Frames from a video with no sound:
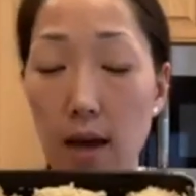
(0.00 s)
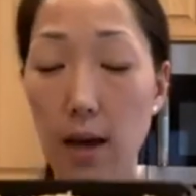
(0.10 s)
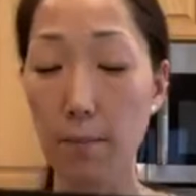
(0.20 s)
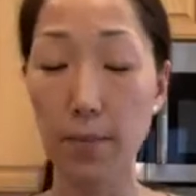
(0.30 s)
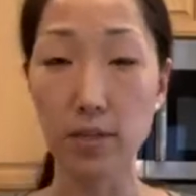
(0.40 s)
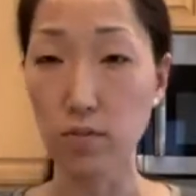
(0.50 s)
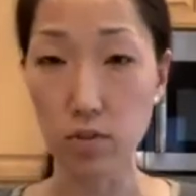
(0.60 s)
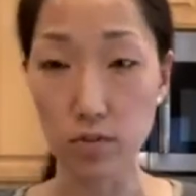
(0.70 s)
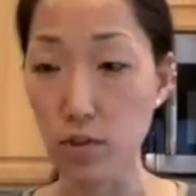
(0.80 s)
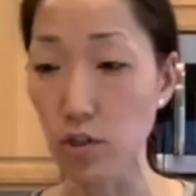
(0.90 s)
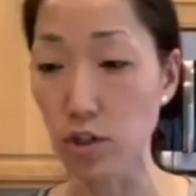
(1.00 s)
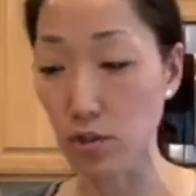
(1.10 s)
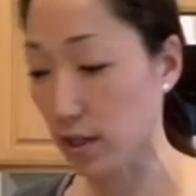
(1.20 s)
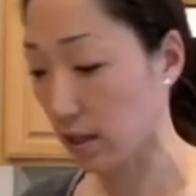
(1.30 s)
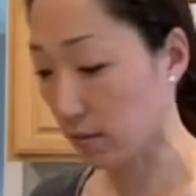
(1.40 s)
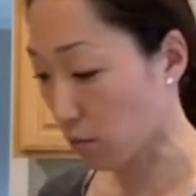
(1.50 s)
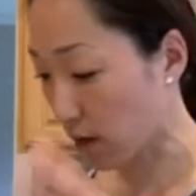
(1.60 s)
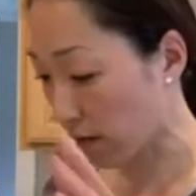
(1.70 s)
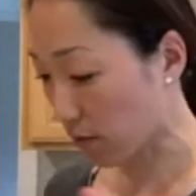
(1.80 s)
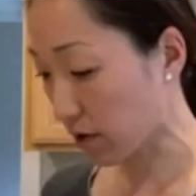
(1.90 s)
but you can do it in
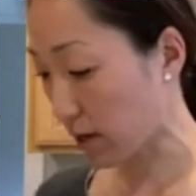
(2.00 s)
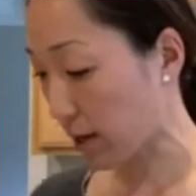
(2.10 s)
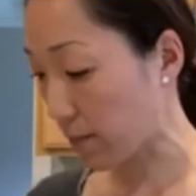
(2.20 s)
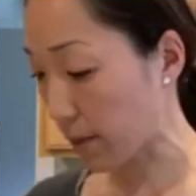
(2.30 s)
whatever